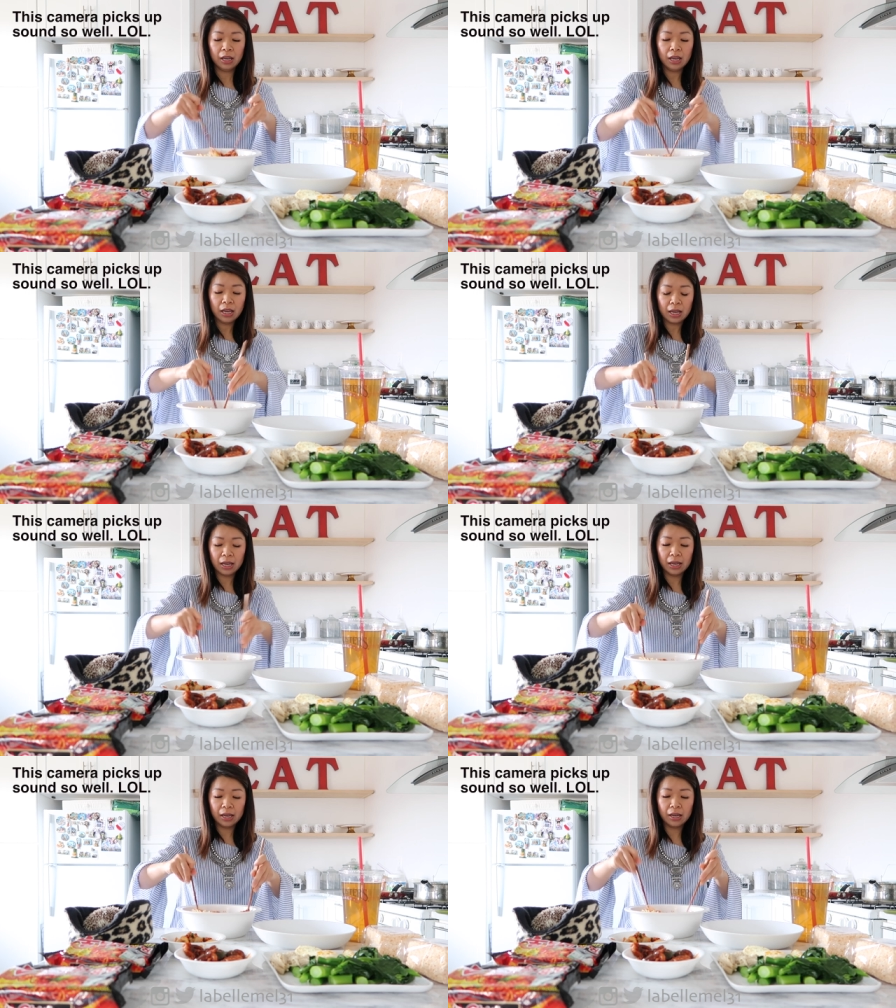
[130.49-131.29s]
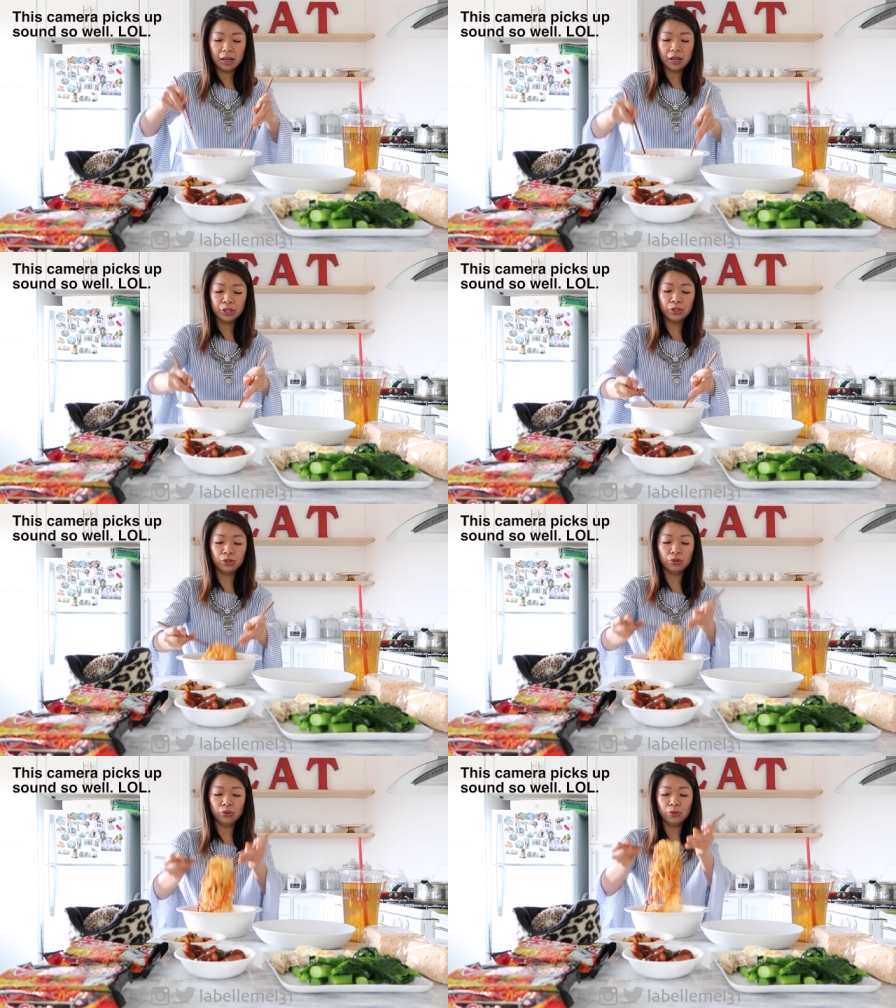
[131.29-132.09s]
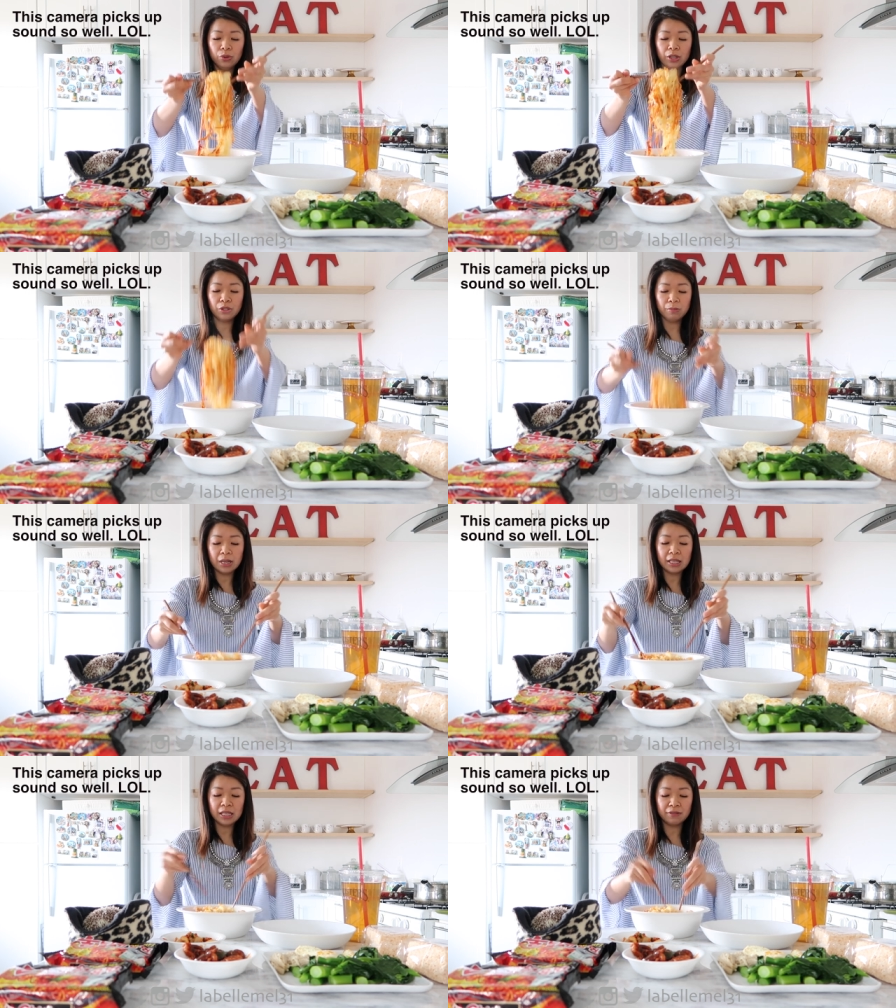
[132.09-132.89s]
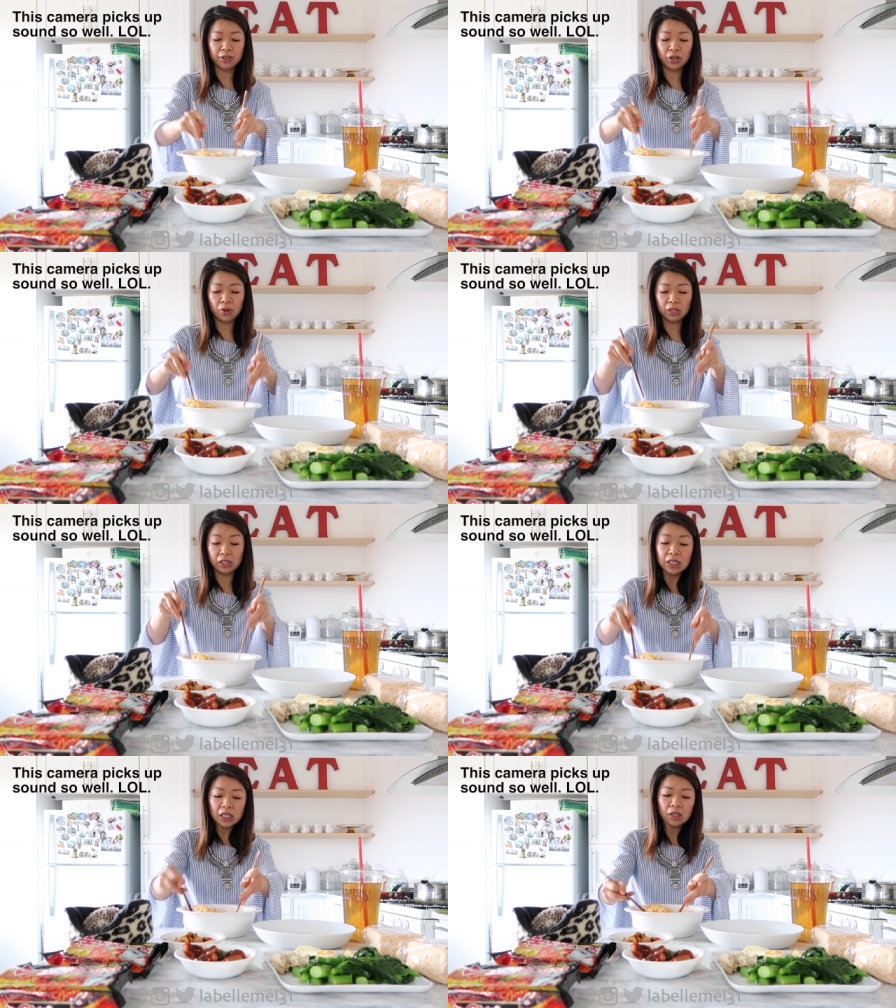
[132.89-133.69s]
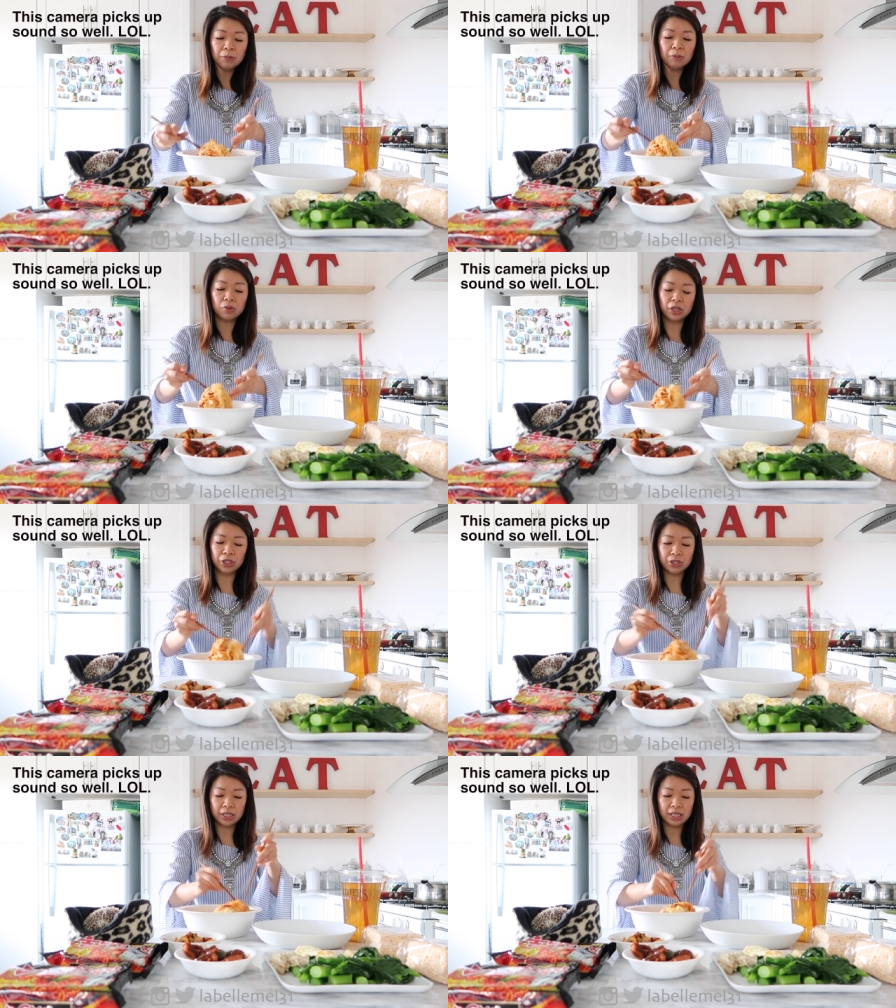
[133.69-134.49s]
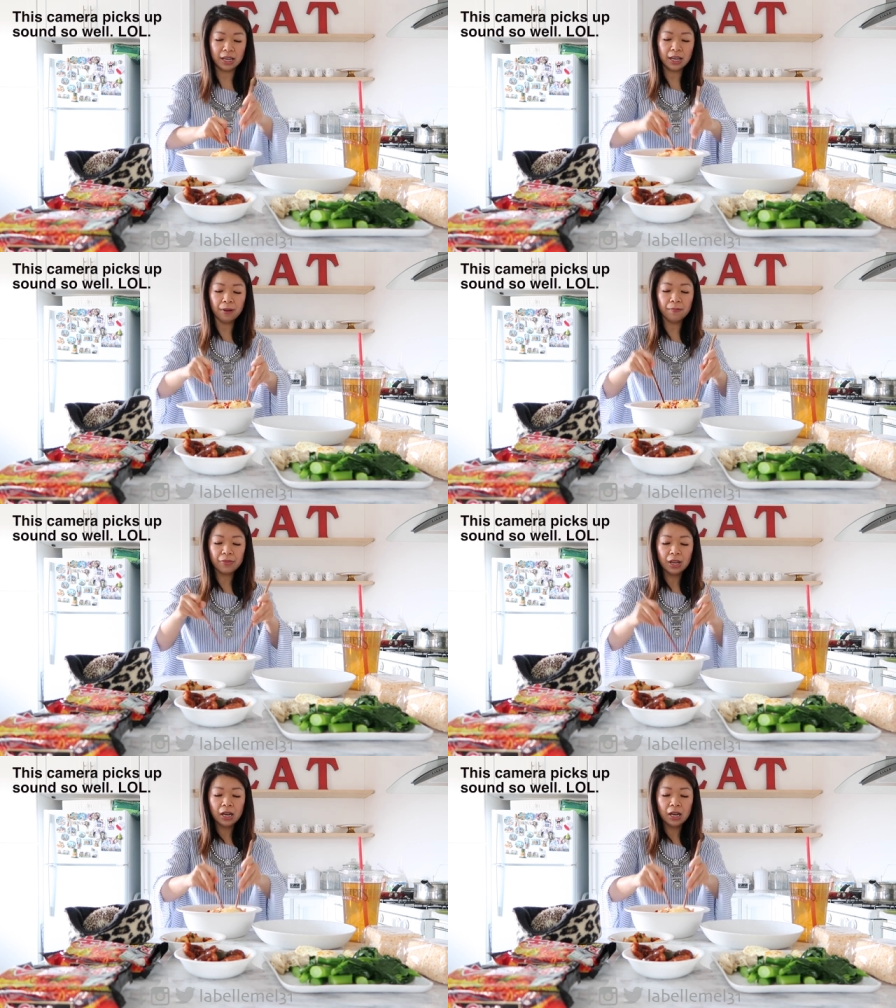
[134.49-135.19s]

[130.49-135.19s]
And to do to make this video a little bit more interesting,